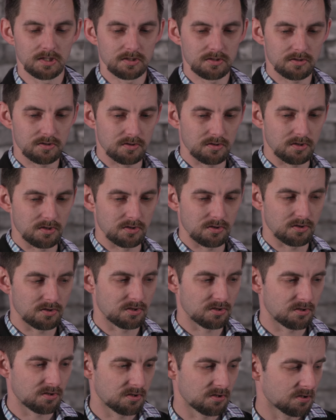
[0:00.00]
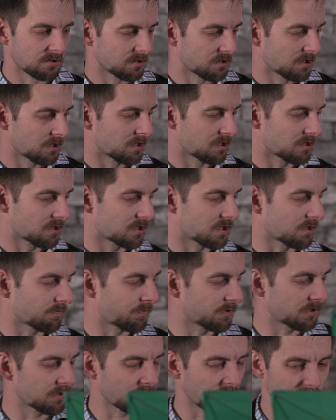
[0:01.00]
So you can just stop
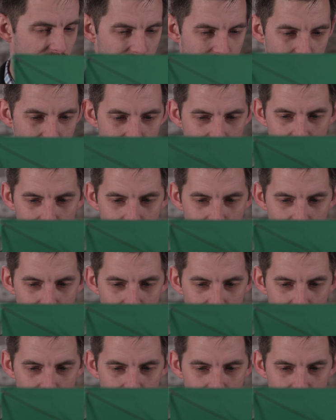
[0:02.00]
when you want to,